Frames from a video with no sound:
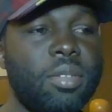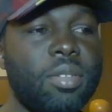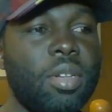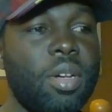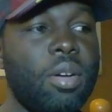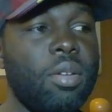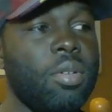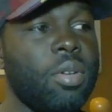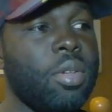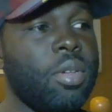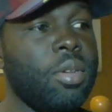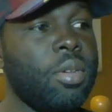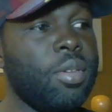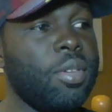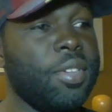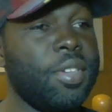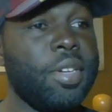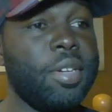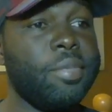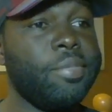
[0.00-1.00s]
So,
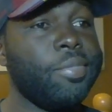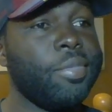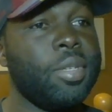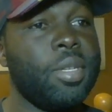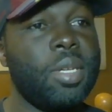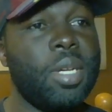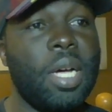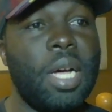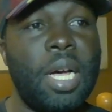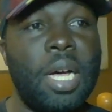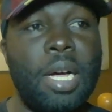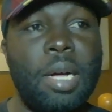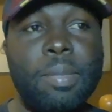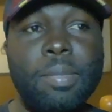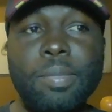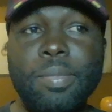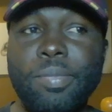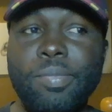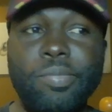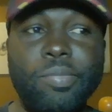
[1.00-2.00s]
you
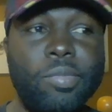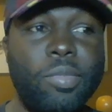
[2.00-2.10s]
know,